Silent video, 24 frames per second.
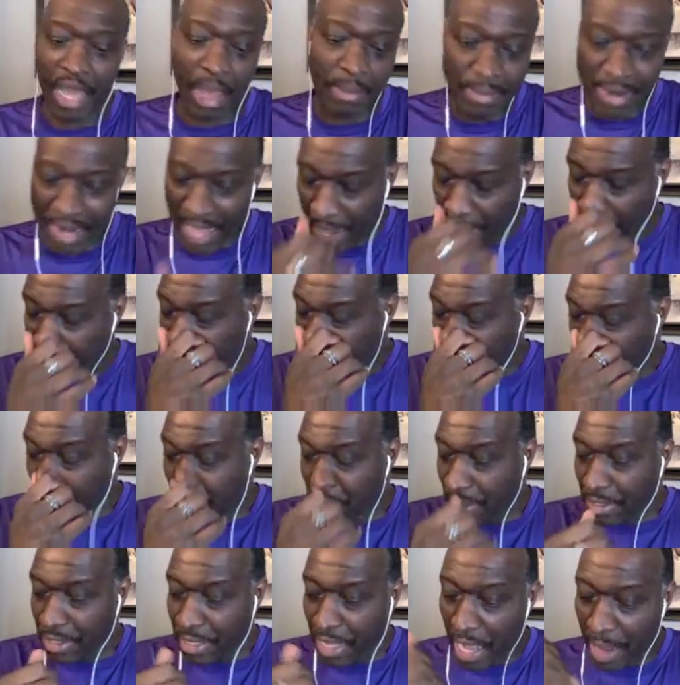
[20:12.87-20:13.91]
I'm
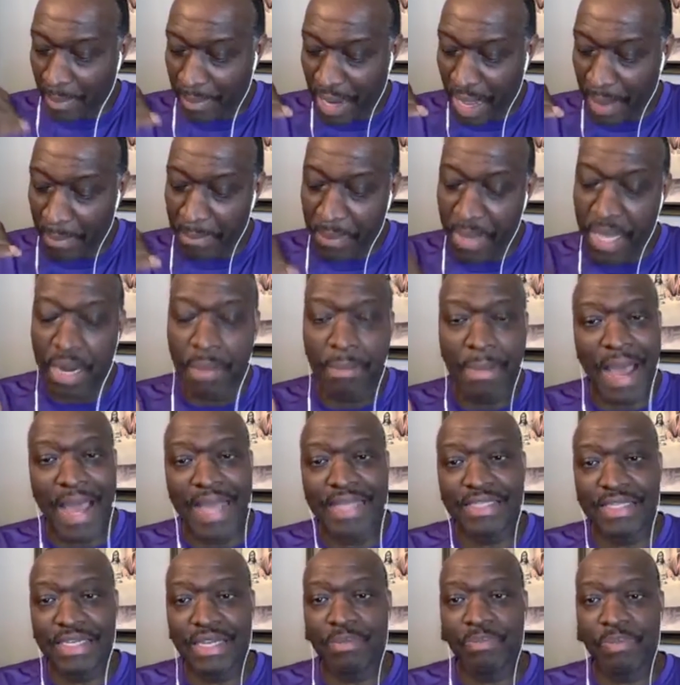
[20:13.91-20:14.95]
not
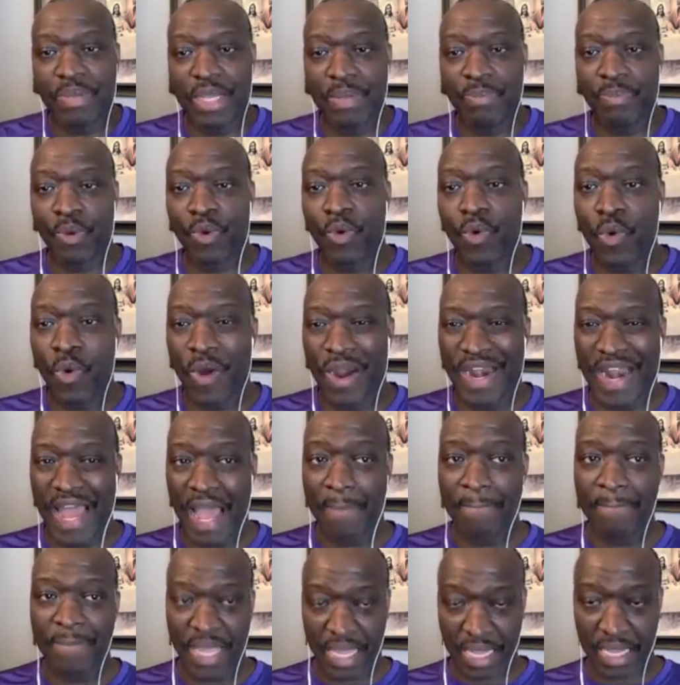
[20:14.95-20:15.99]
minimizing the people who are
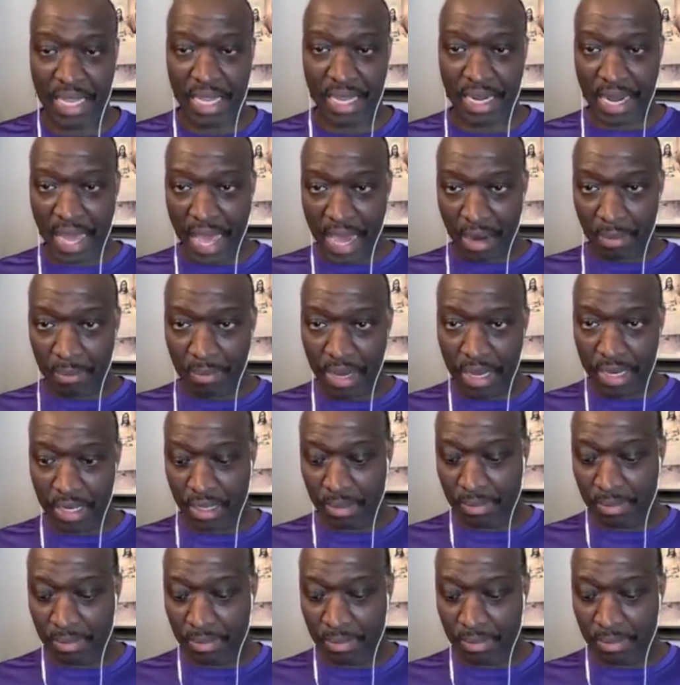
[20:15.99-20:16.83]
not making a lot of money,